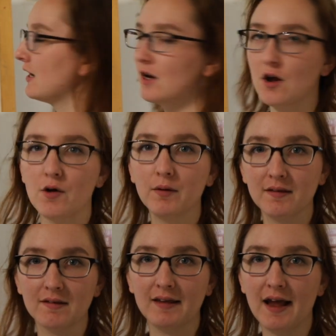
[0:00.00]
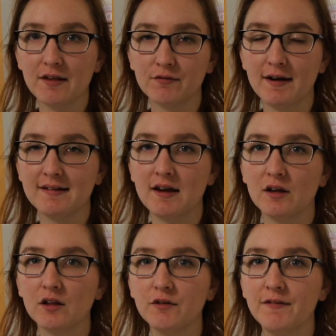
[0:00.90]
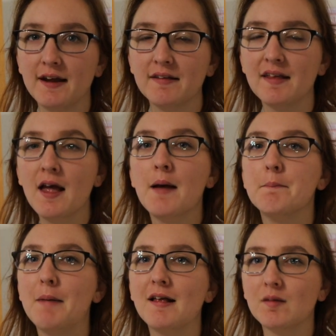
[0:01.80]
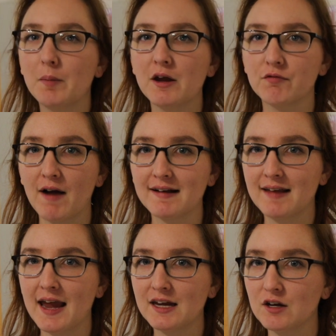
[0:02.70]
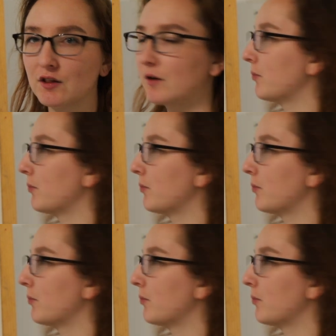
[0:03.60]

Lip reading: know, since it has a rectangular face, must be a rectangular